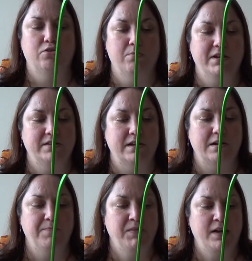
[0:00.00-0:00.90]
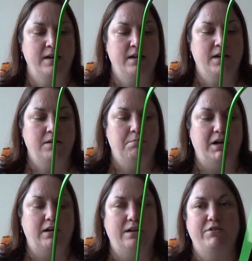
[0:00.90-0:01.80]
normally see,
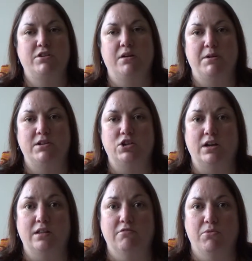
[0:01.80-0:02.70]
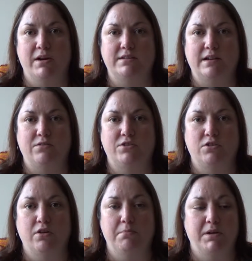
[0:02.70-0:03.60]
but every time I check they're always out of
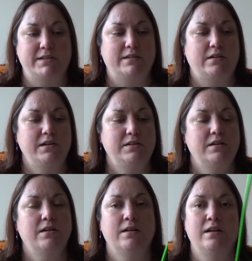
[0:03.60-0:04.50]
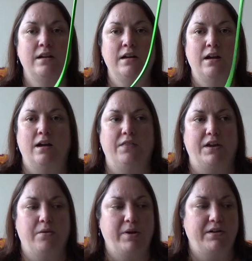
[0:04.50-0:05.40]
stock in my size. And then
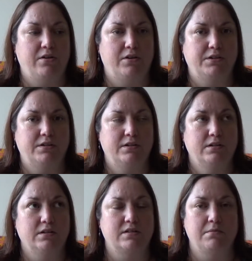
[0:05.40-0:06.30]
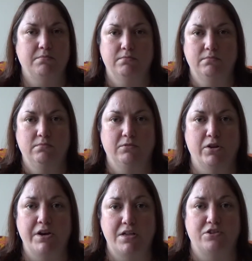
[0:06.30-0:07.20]
I went on, because I've
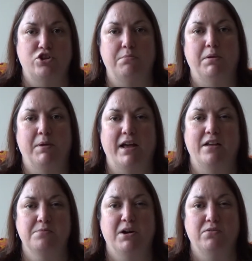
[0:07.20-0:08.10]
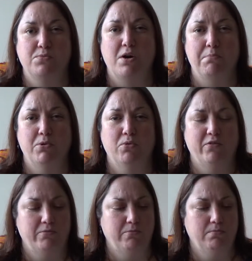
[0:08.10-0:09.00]
got another jumper planned, but I was one ball
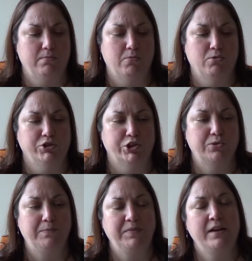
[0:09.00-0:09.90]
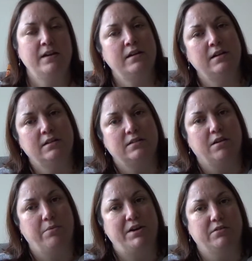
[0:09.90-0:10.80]
of wool short, so
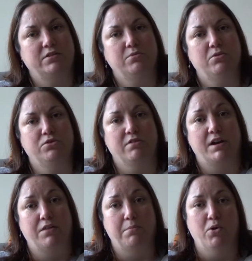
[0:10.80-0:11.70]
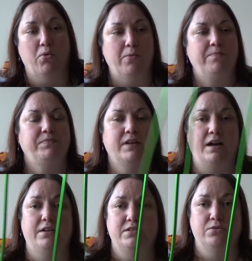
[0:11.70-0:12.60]
I went on to order another ball,
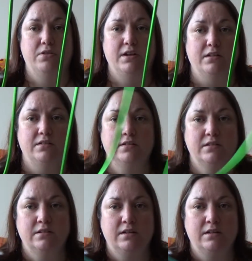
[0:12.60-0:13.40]
and I saw this.